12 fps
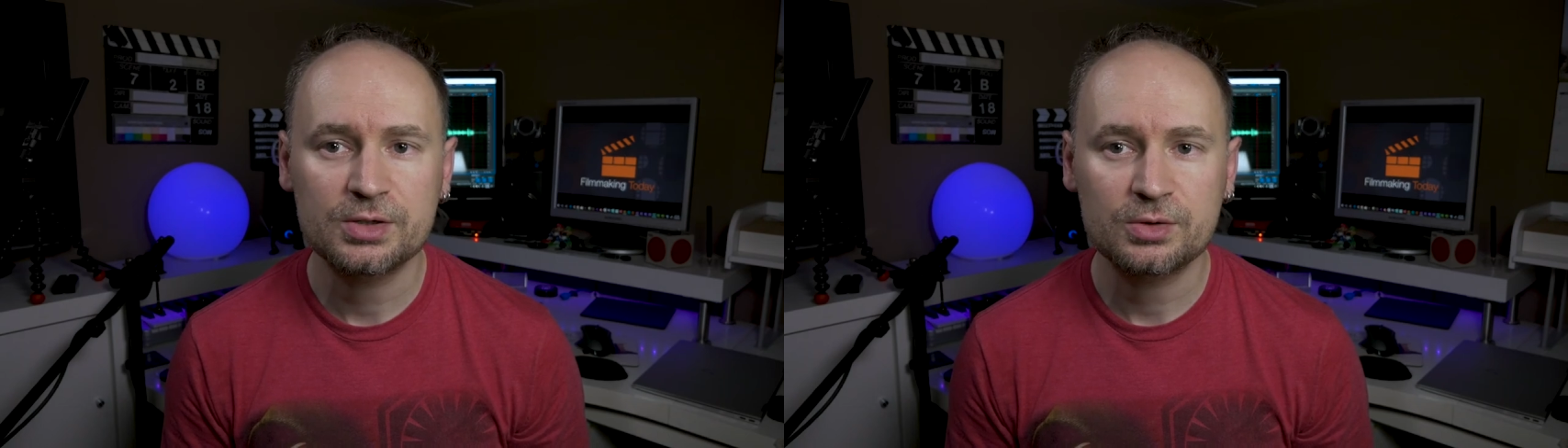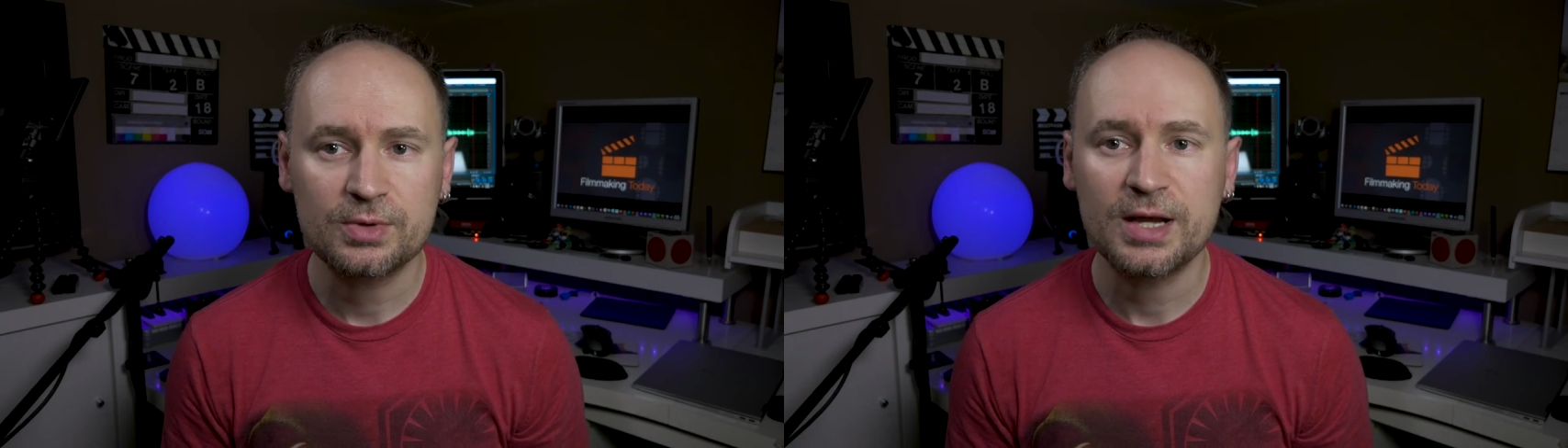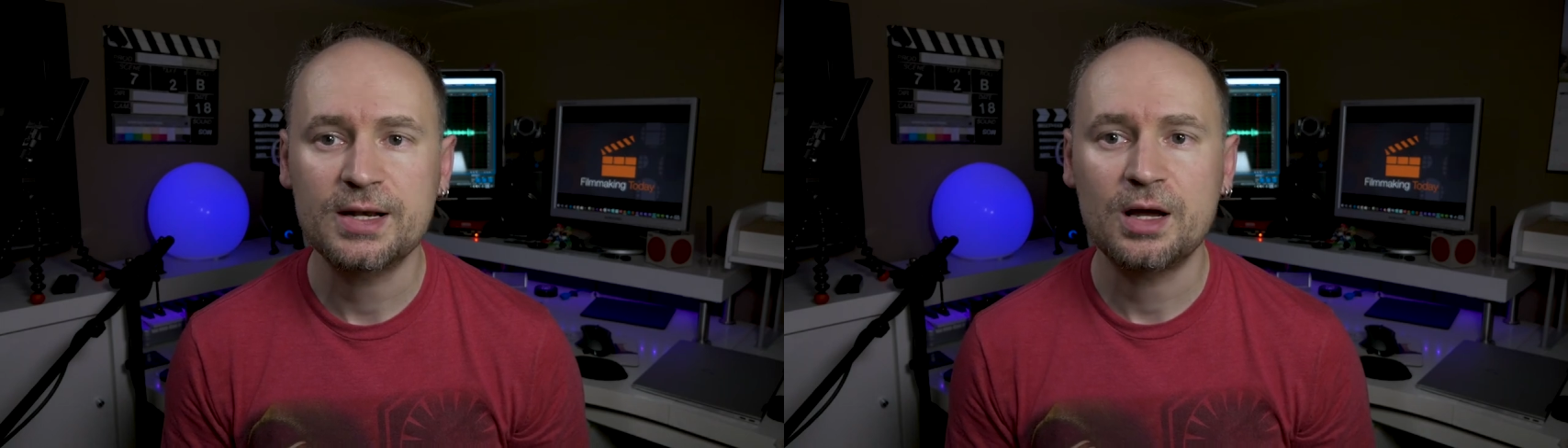
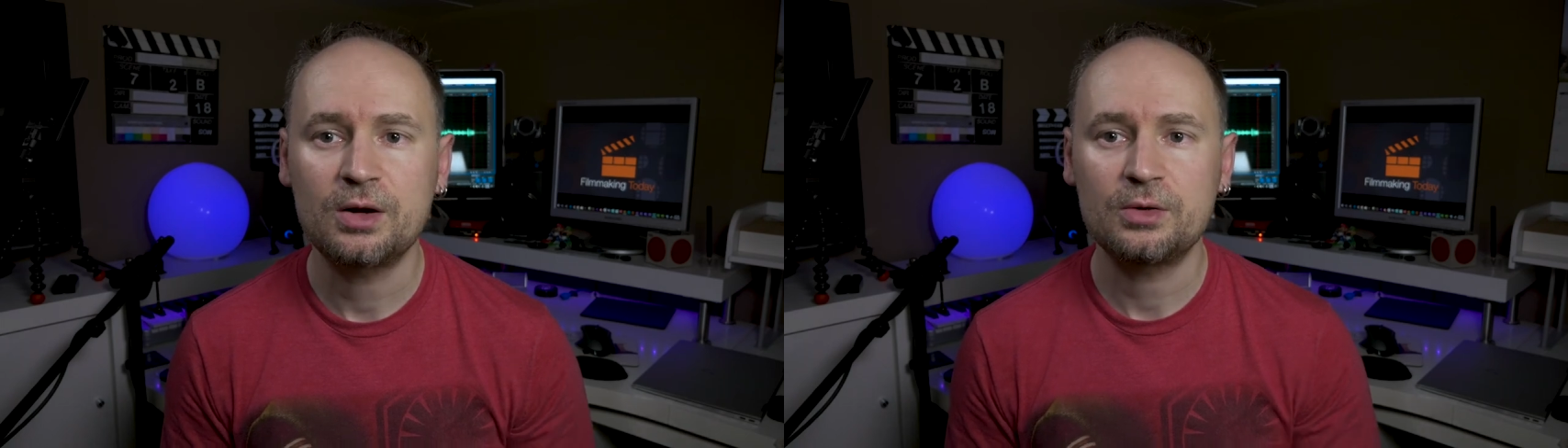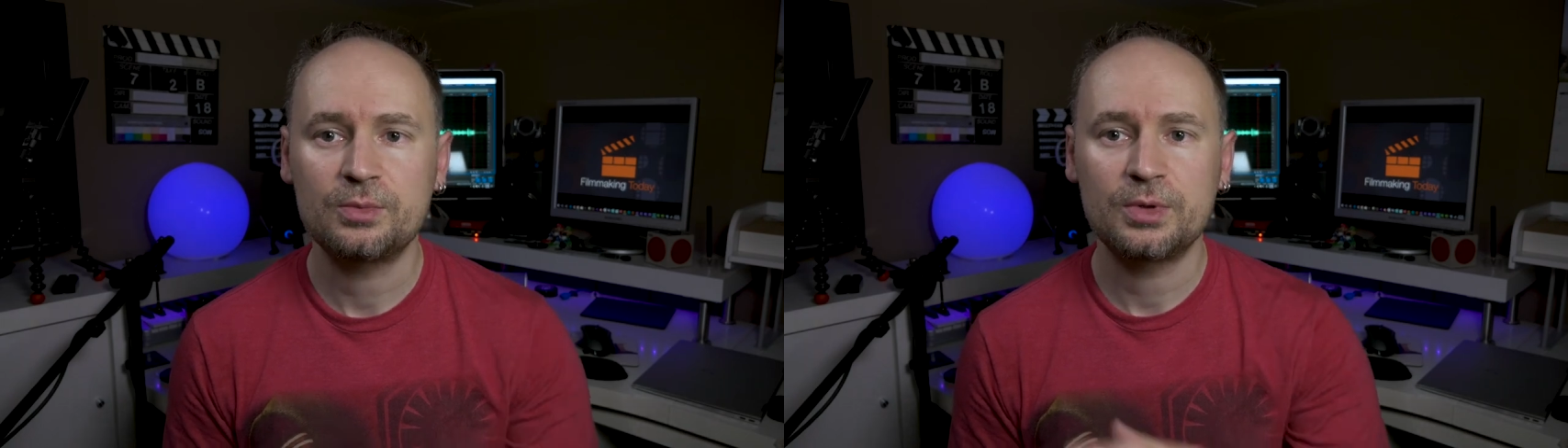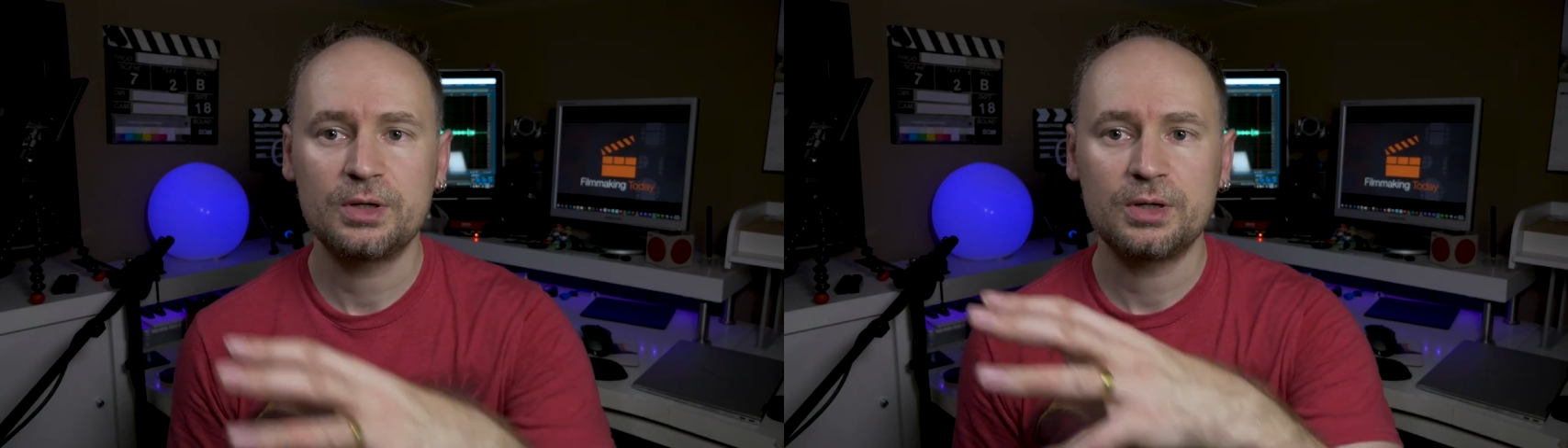So right
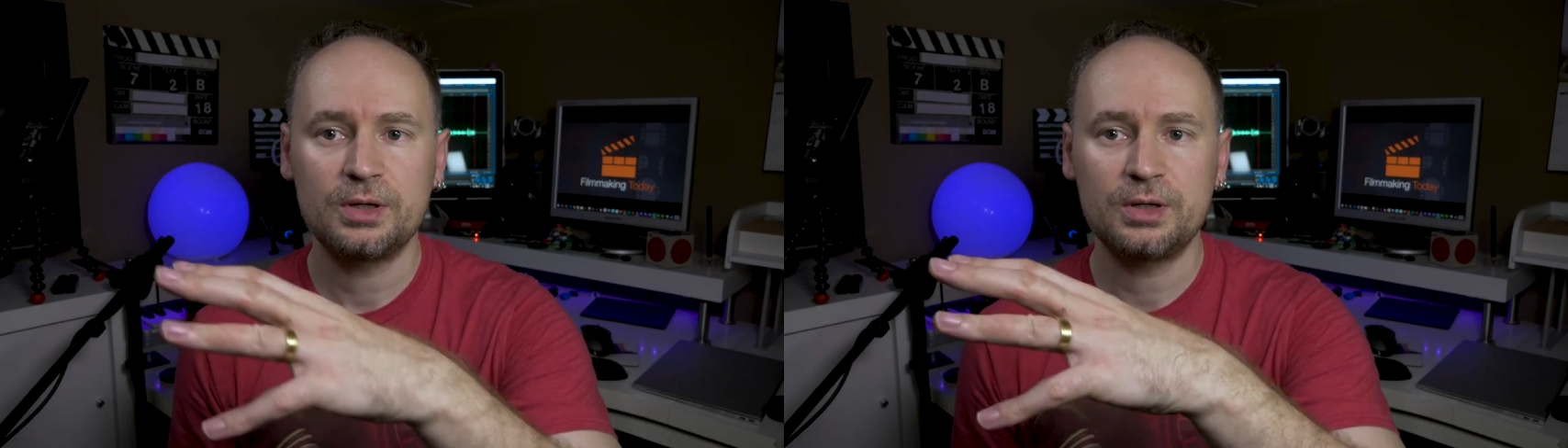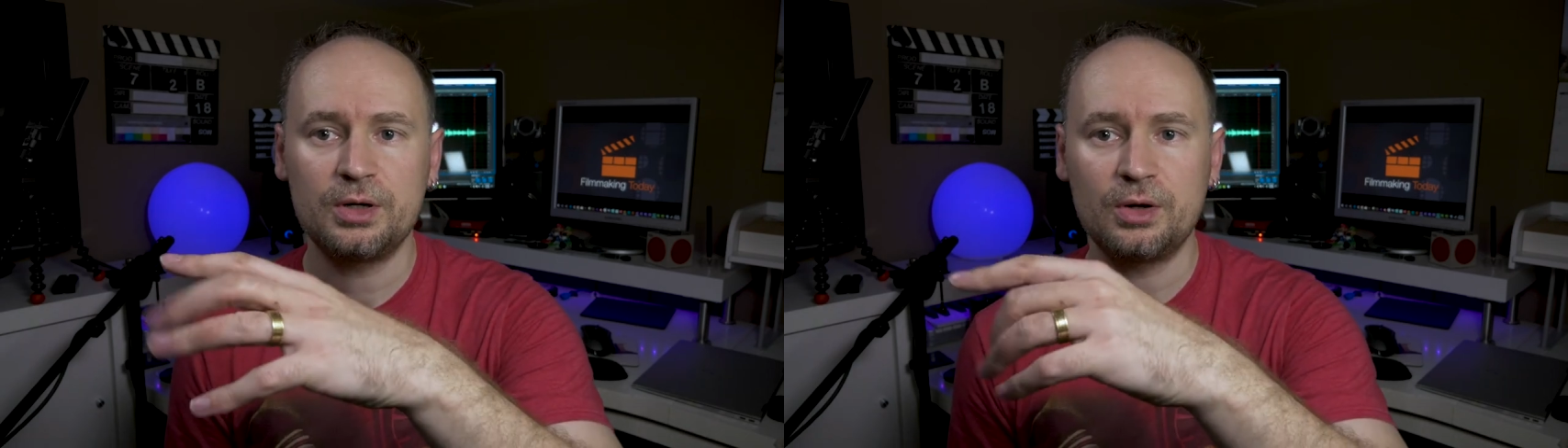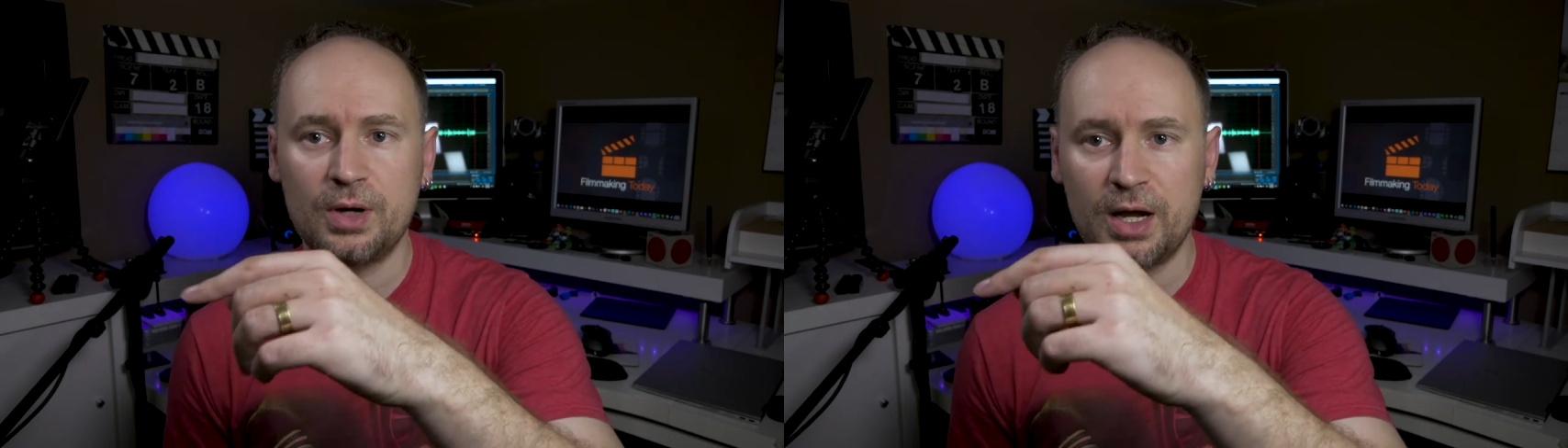now, you know,